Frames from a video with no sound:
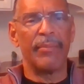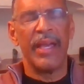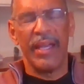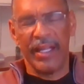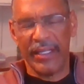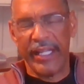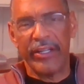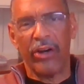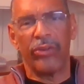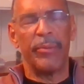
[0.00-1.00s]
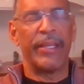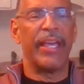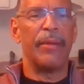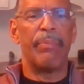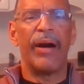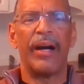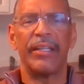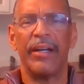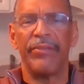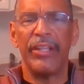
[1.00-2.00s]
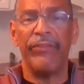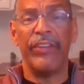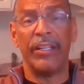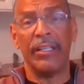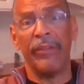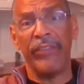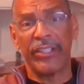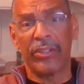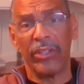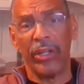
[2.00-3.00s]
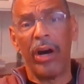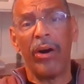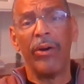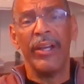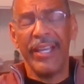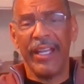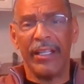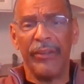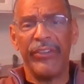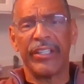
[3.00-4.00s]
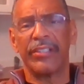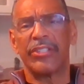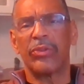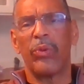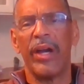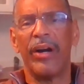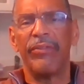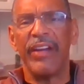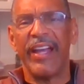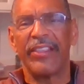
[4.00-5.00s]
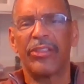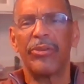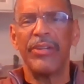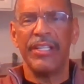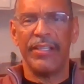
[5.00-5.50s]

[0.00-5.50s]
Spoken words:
and later on it became part of the Levitical law in Leviticus 12:3.